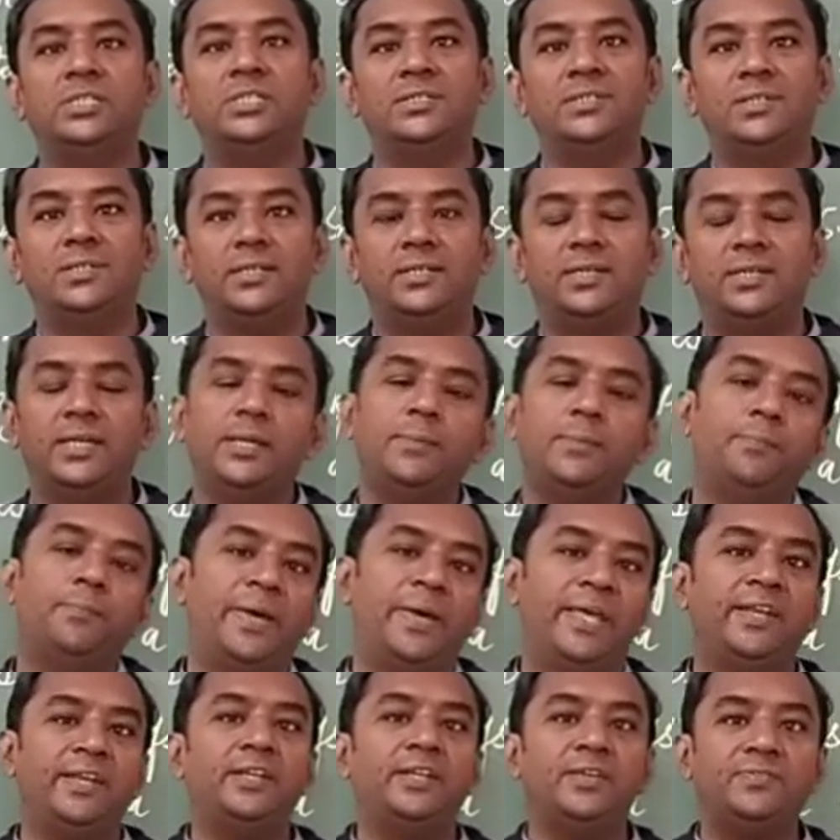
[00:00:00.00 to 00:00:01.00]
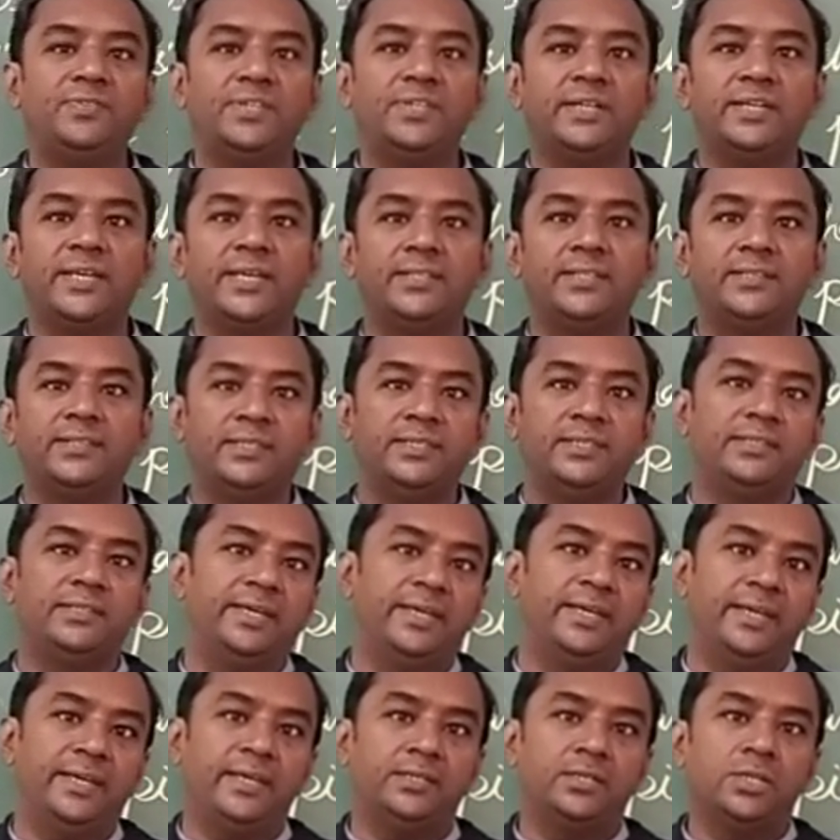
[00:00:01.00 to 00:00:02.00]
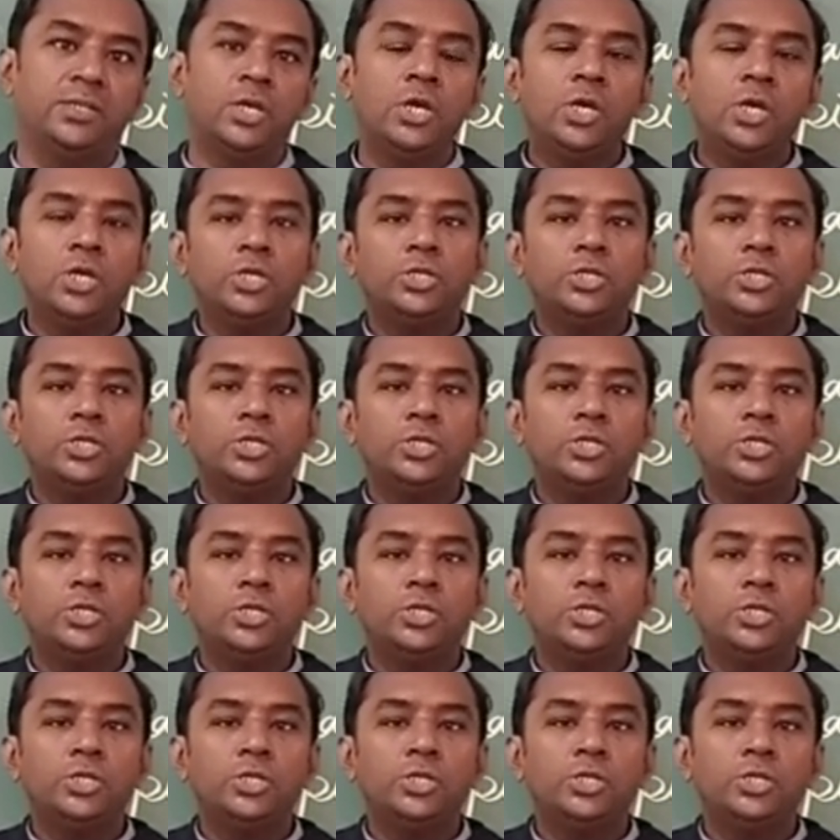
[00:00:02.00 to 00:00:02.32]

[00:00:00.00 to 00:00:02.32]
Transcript: the imperative sentence is that